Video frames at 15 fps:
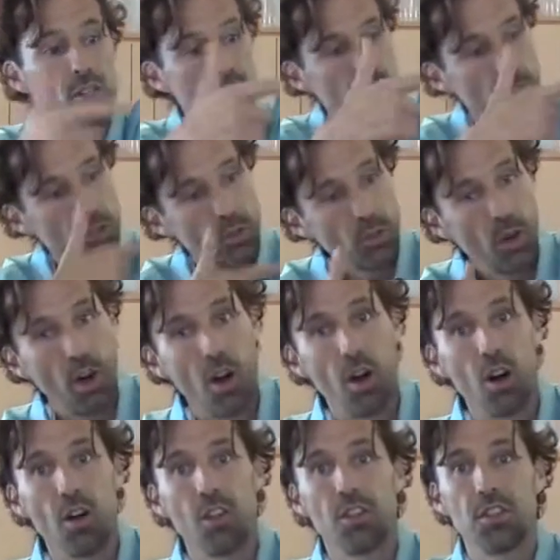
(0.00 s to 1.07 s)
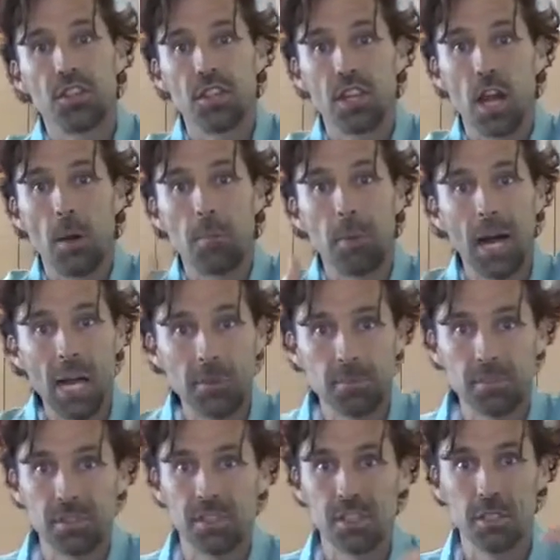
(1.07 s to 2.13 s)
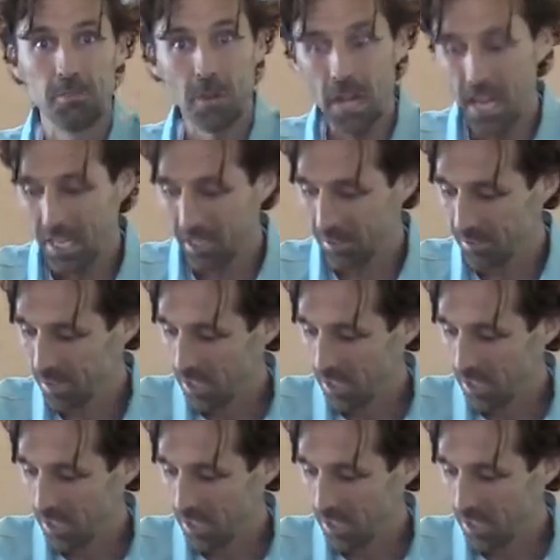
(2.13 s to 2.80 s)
to all the pipes in the body,